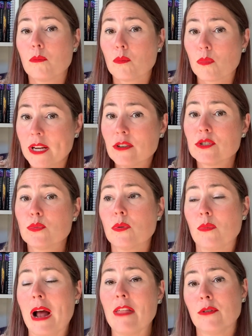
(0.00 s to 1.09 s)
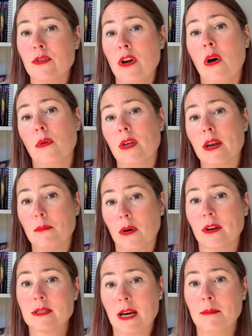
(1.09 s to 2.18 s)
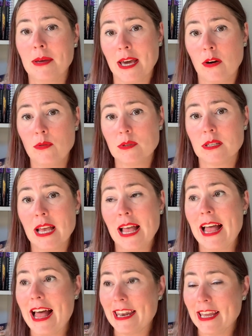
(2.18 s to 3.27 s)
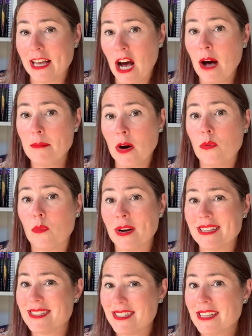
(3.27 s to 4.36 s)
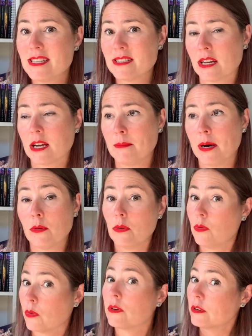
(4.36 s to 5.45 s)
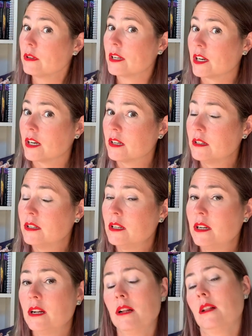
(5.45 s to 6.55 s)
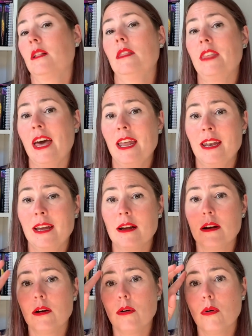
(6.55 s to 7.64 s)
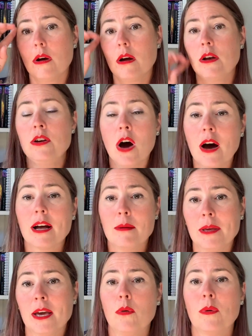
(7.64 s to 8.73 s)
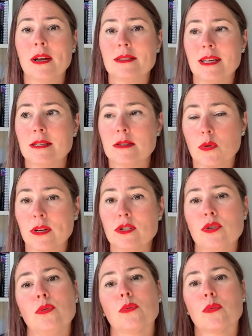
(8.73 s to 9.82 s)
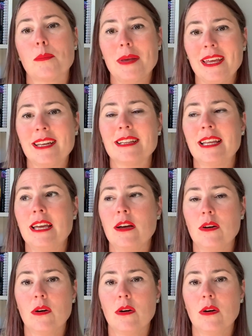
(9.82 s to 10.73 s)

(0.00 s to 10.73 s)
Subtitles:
readers would rather know that a book is coming out and it come out when it says it's going to come out or earlier than not coming out when it says it's going to repeatedly